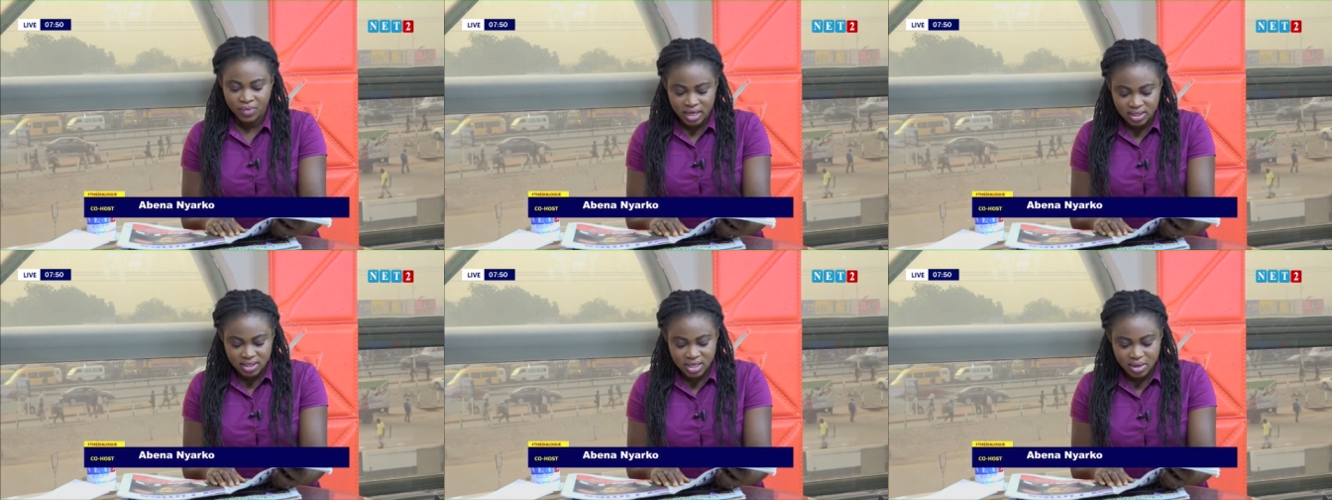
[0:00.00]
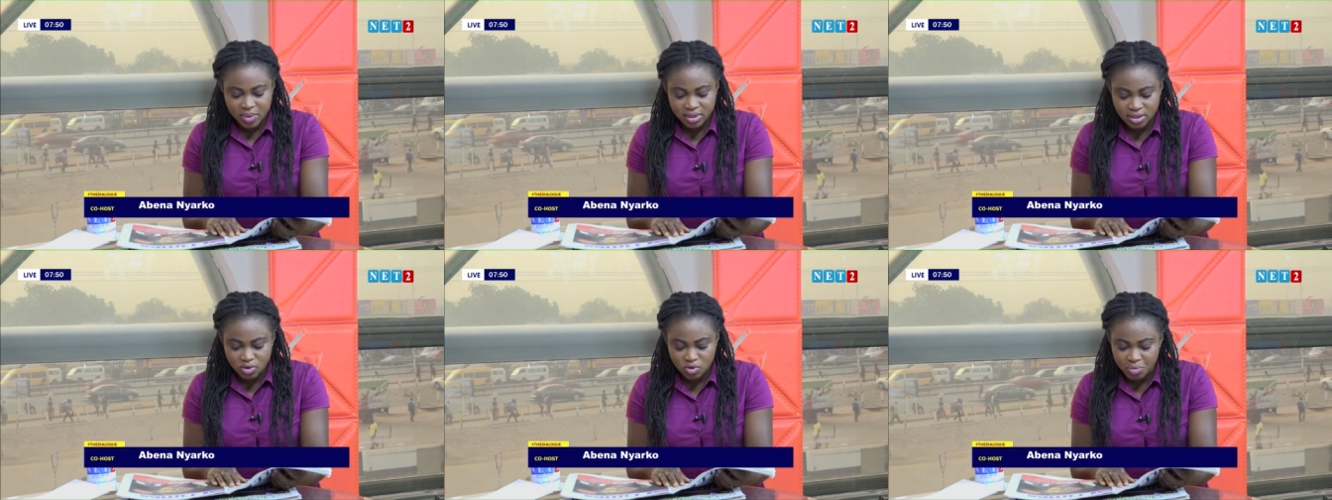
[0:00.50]
Into your
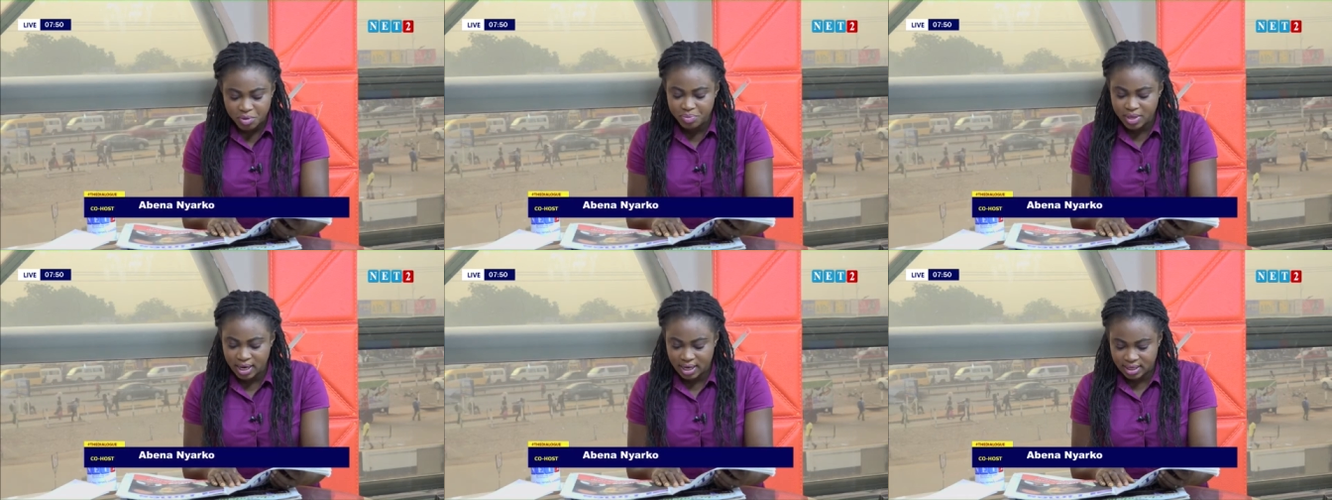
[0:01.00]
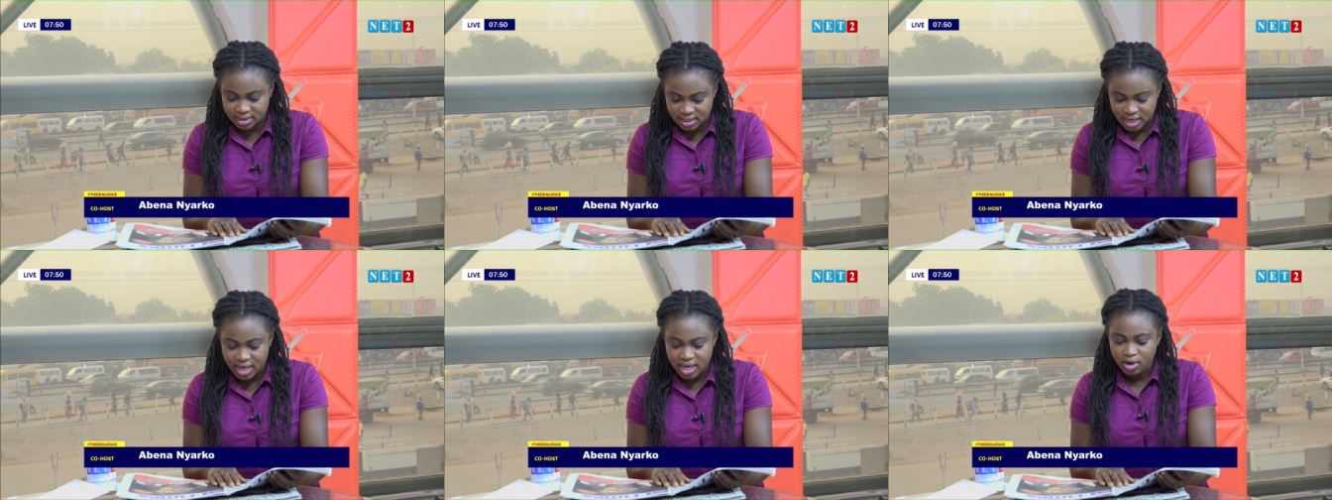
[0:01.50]
best will be beer, I
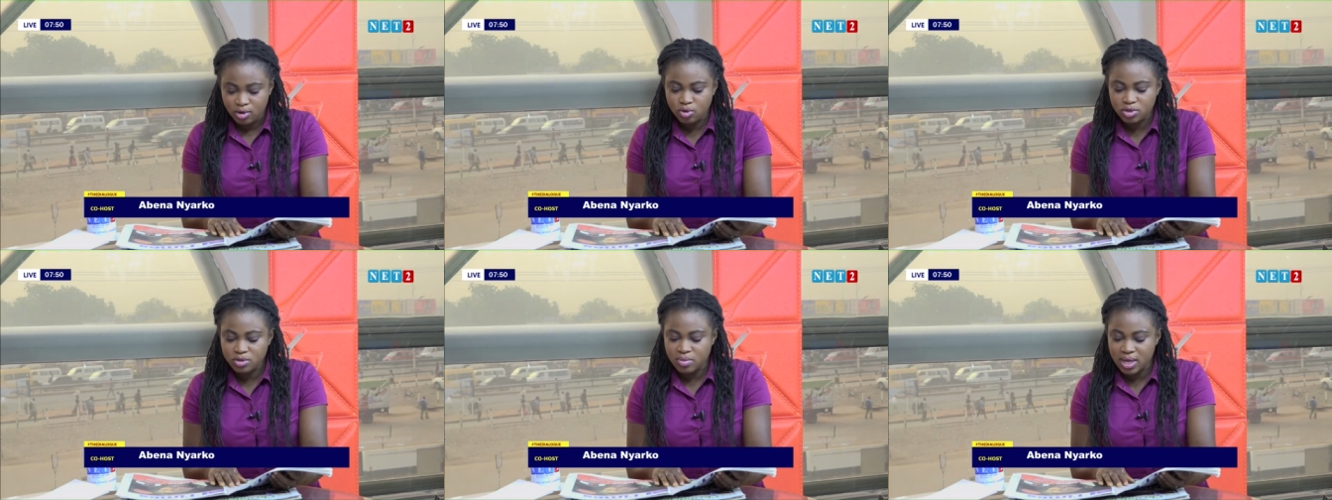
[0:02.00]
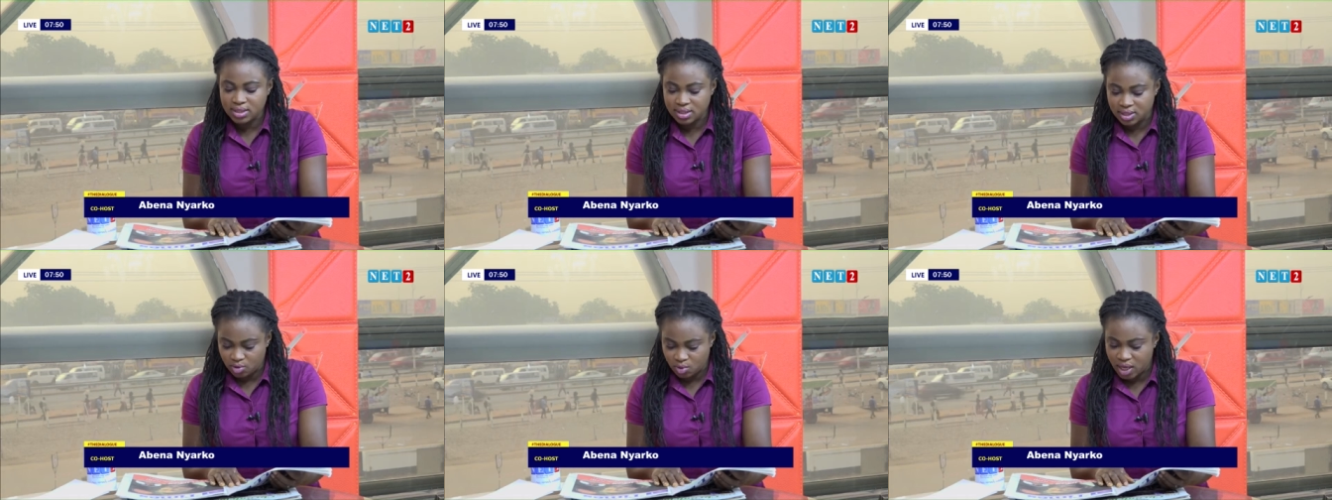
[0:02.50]
say, no smask,
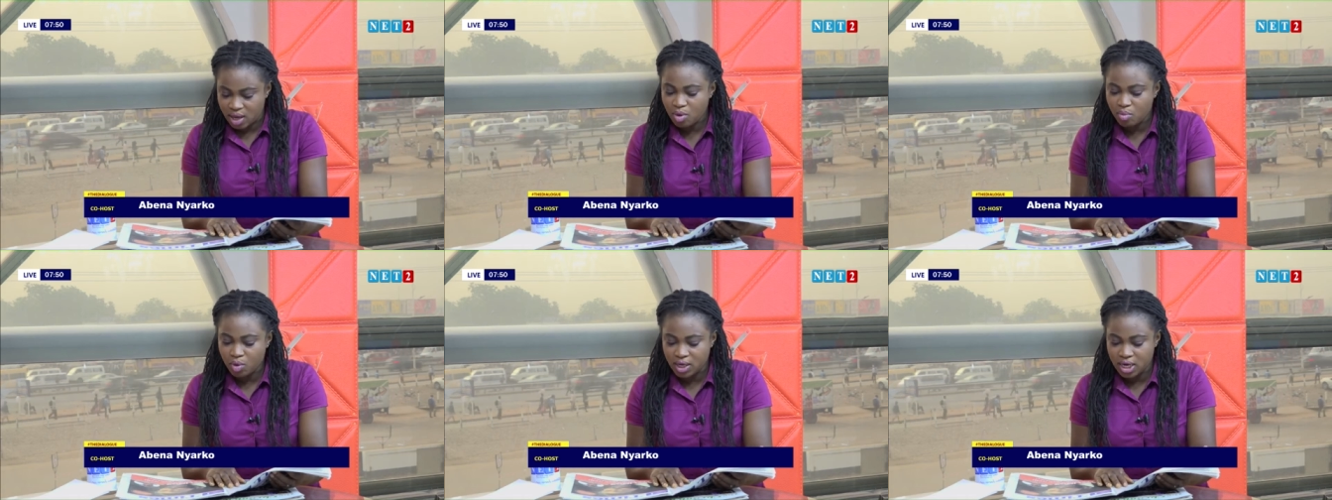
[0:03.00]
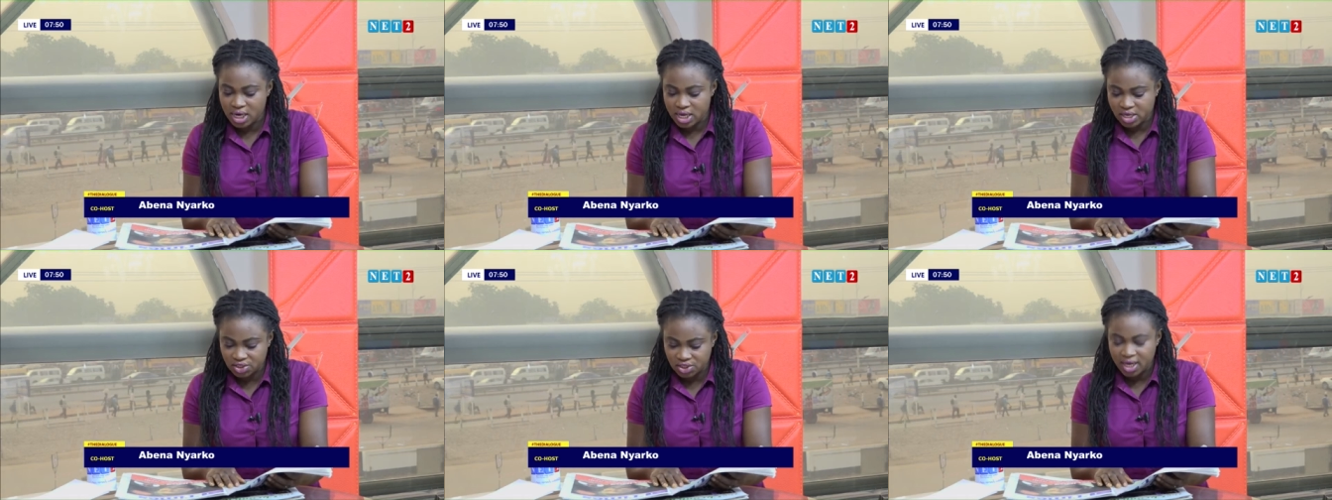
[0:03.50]
no, your mom more
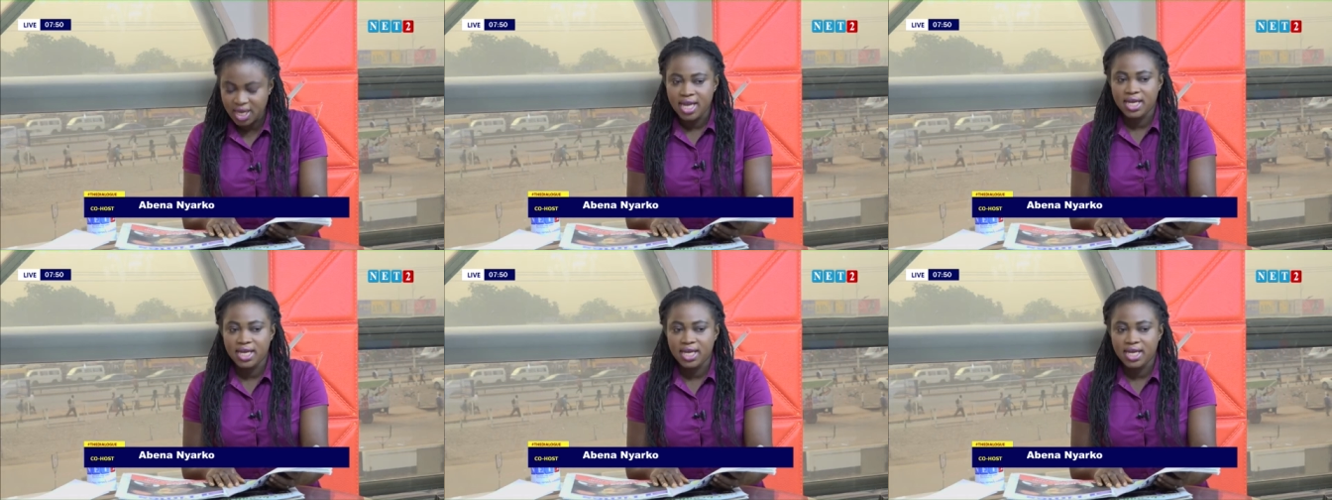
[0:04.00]
than she.